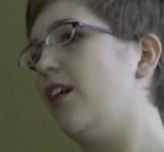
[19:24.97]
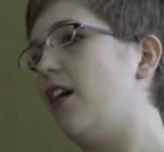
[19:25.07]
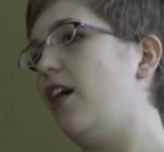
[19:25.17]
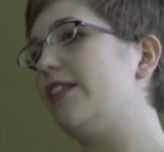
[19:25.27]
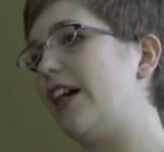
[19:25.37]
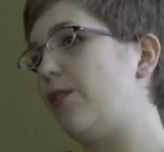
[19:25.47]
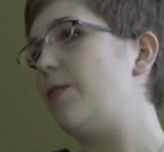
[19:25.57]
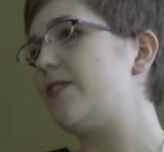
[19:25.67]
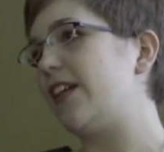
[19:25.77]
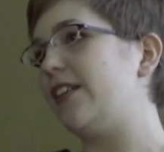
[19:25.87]
on that
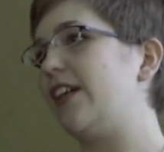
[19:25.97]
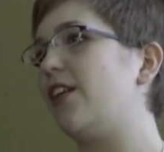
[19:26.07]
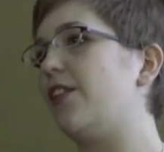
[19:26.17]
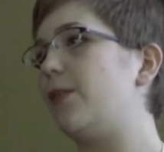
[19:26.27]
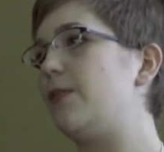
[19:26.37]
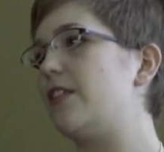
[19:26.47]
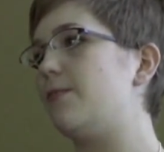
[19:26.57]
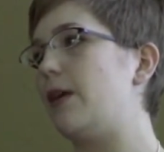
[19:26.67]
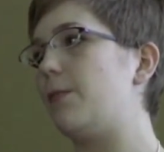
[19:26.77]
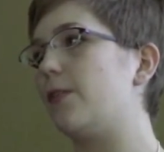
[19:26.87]
website link on the piece
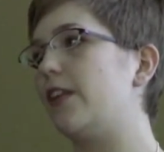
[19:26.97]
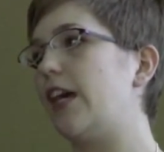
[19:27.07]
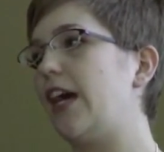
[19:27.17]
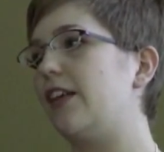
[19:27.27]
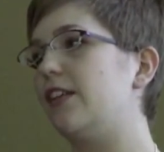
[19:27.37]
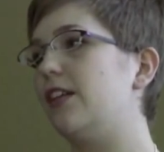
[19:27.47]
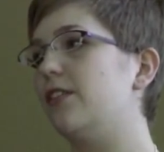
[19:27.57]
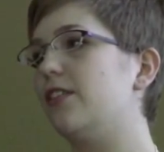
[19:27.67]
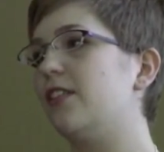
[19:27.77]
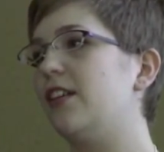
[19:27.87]
of paper that I handed out.